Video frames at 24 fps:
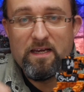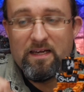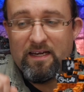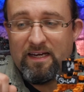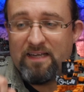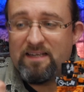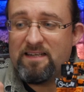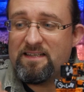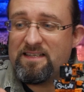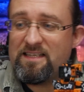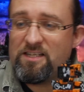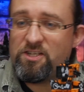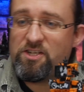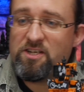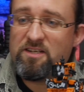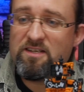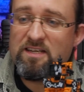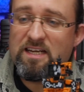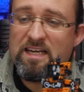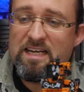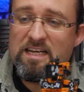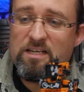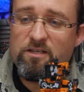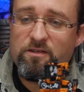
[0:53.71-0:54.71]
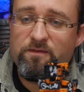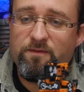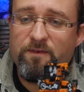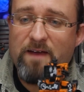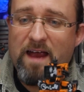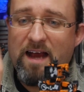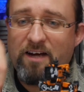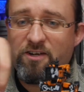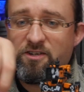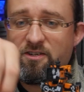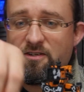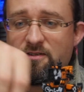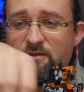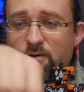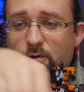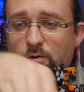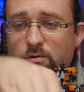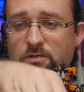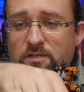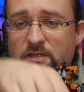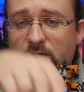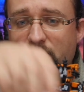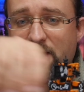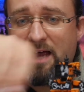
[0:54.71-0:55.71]
In addition, each faction
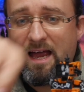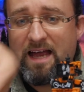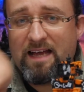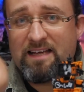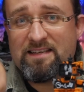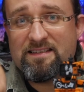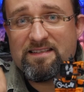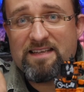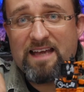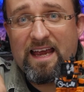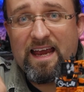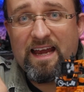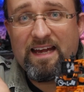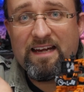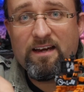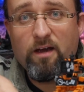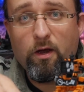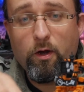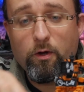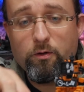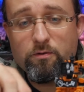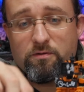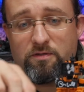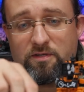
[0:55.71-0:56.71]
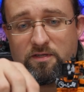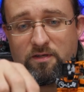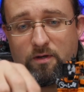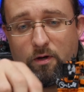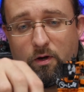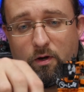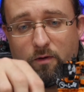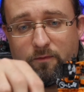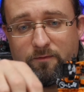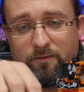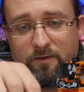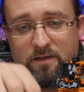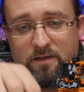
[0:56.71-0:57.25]
also has a host of